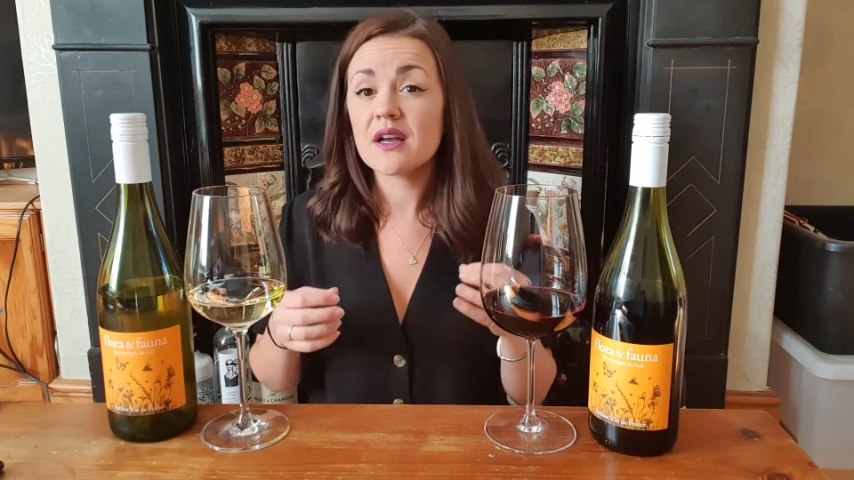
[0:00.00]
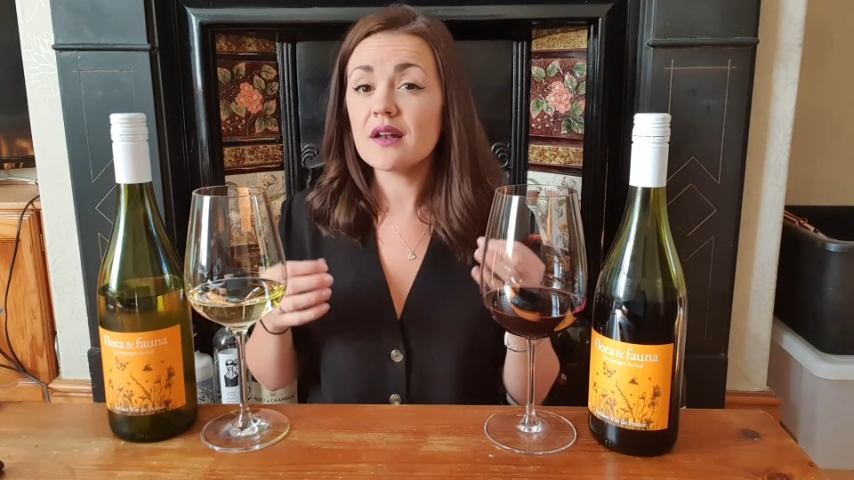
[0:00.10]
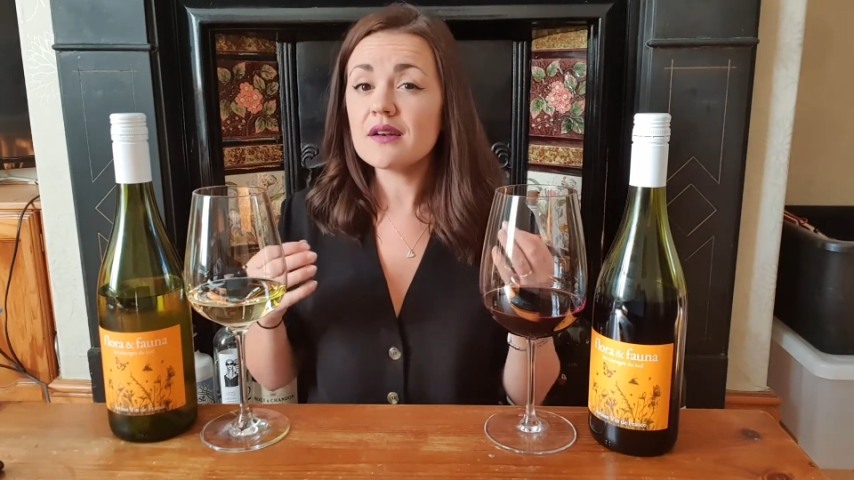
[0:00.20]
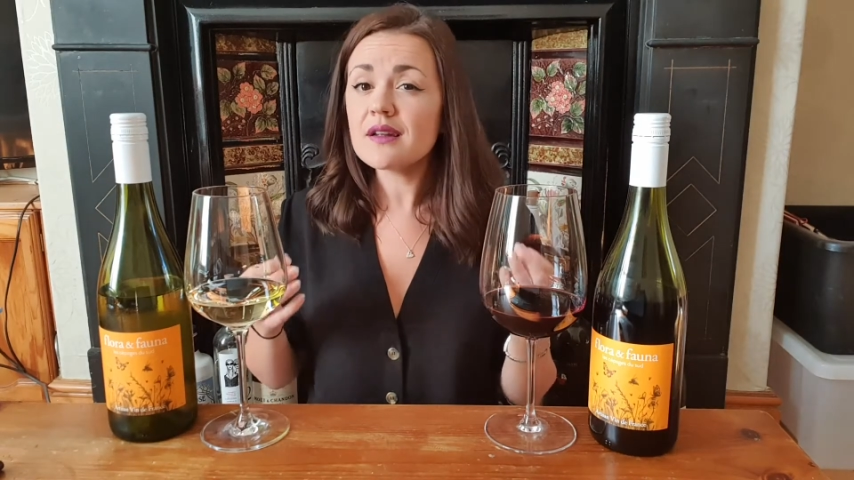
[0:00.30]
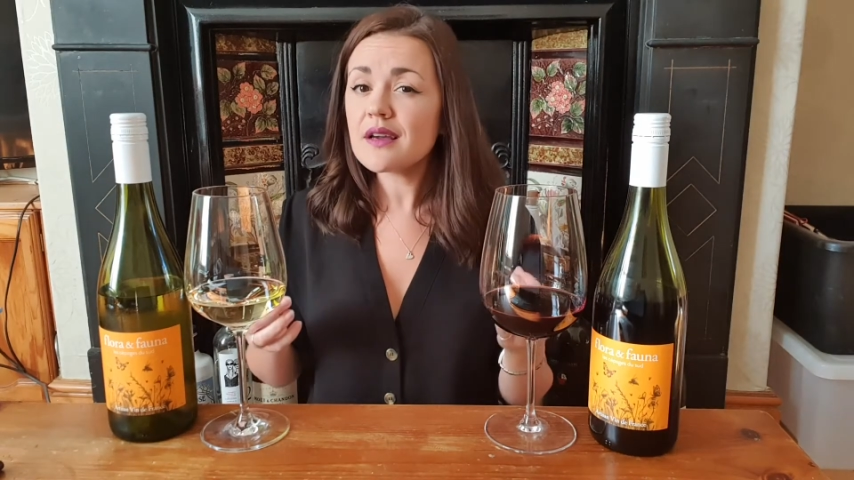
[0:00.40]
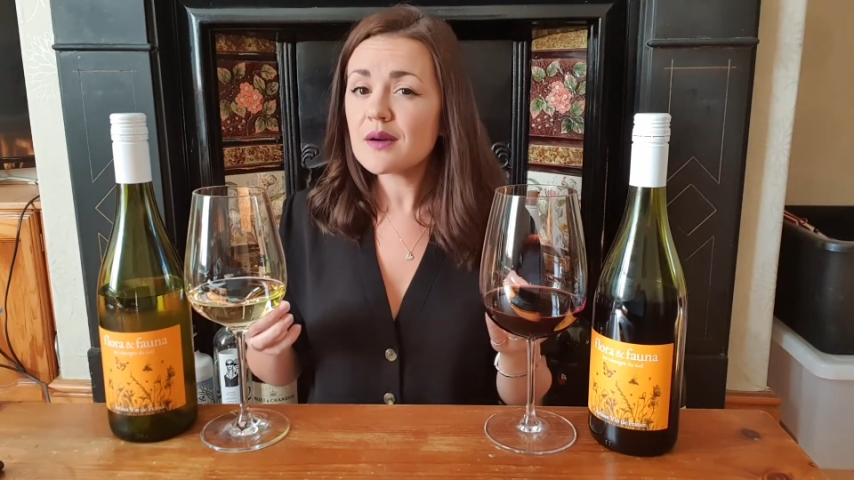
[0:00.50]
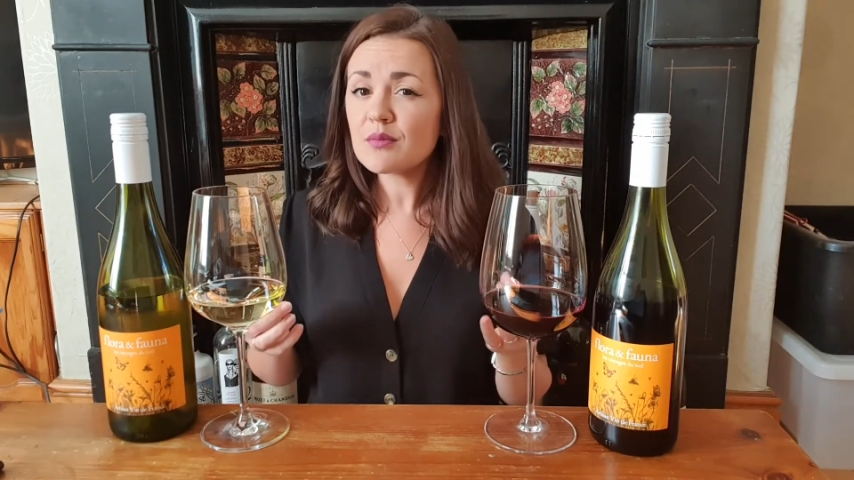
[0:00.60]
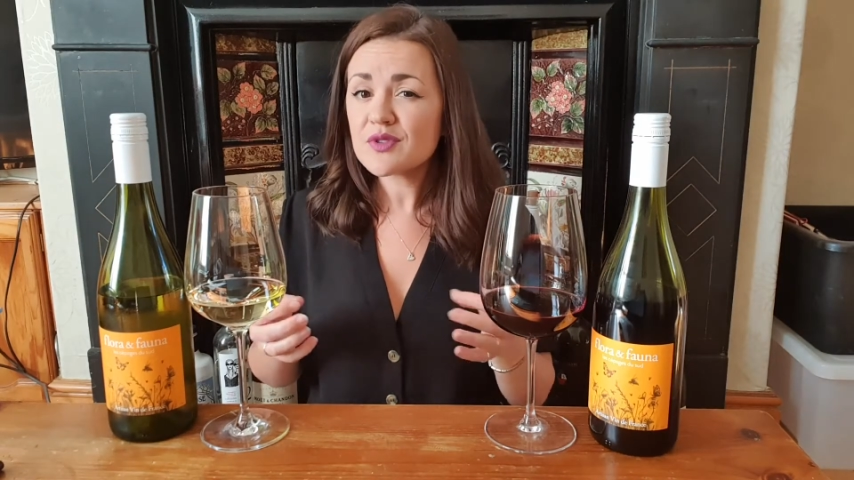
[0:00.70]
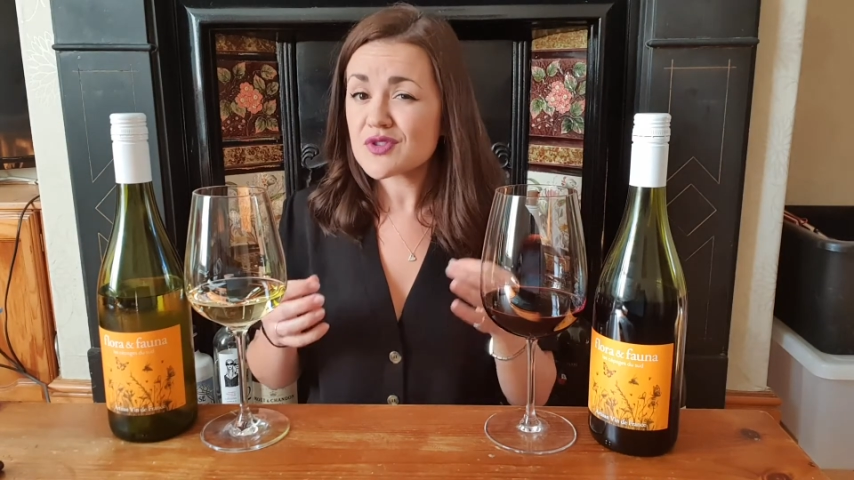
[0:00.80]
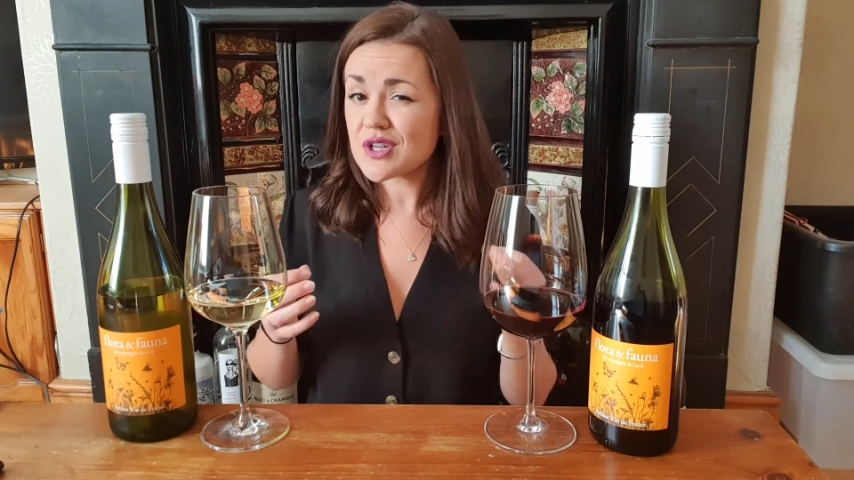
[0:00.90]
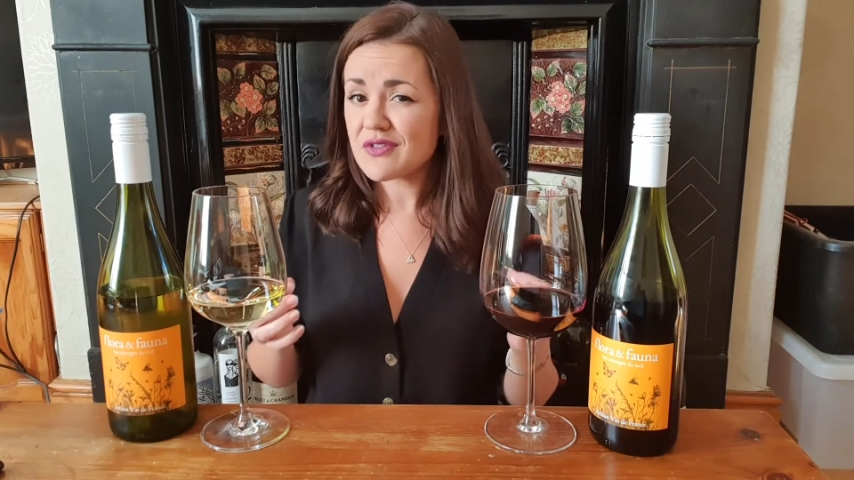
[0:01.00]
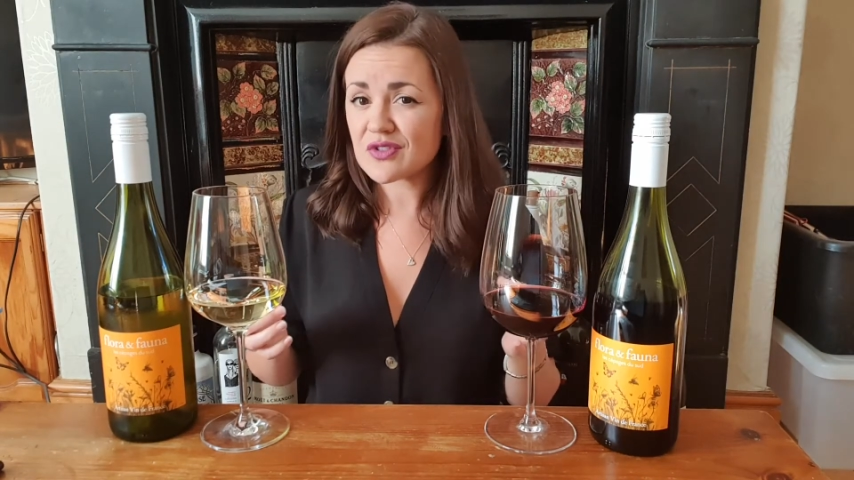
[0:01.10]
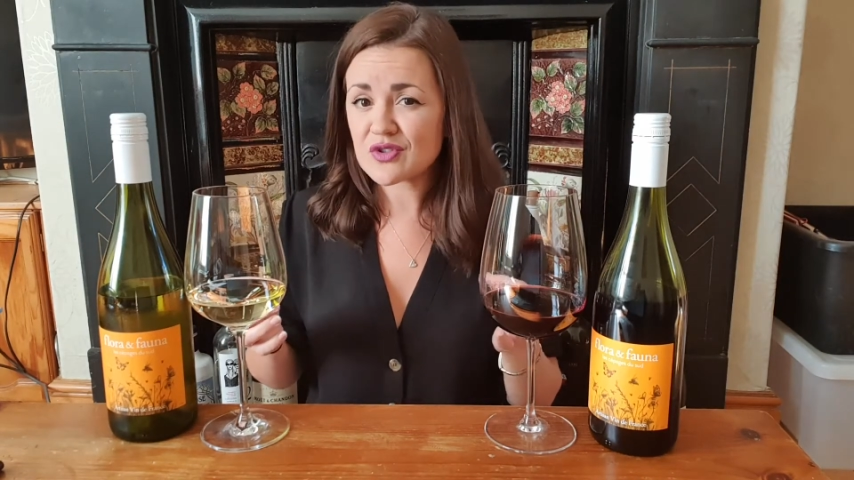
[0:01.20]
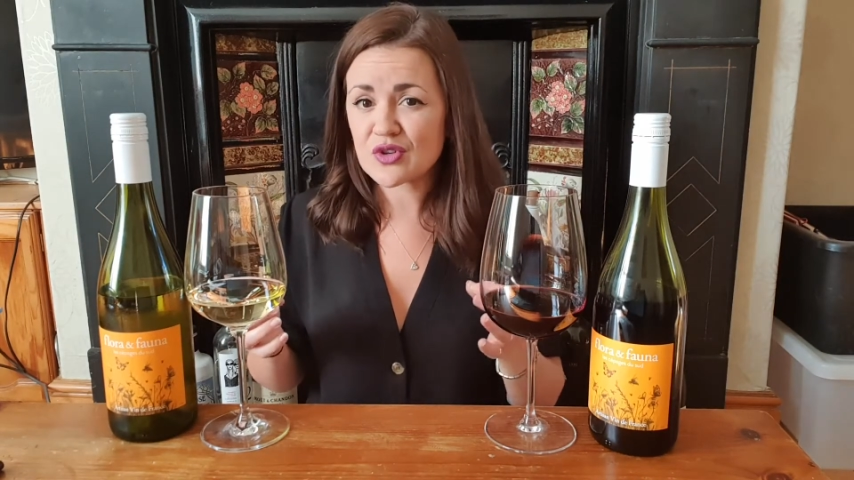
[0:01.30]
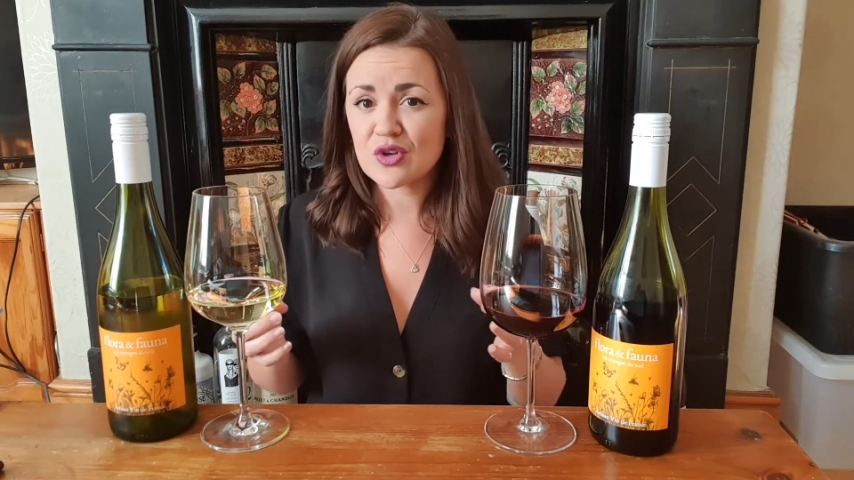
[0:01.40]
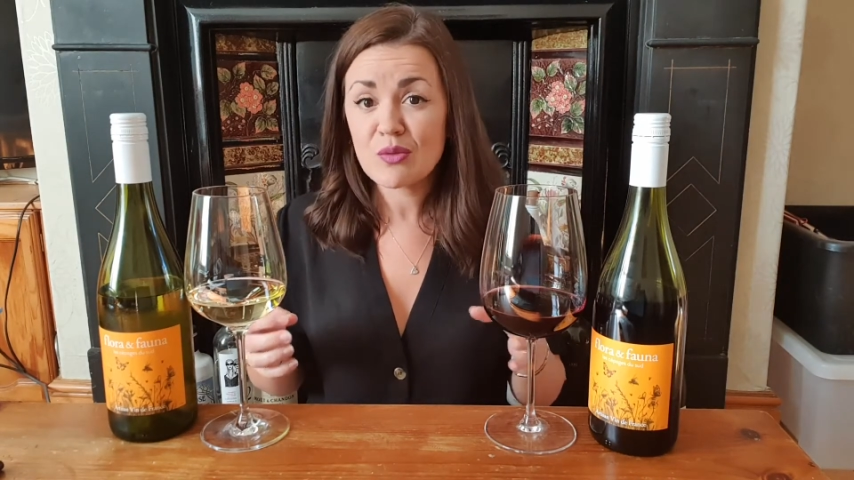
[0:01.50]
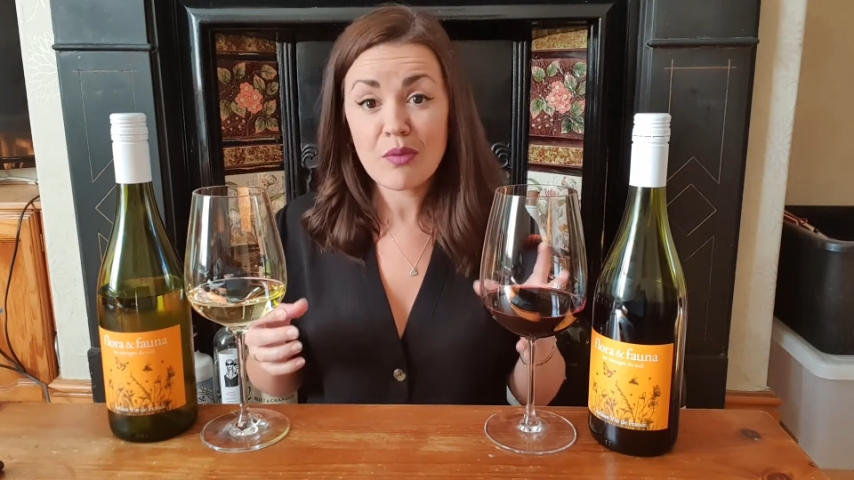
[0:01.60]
Liam Steevenson,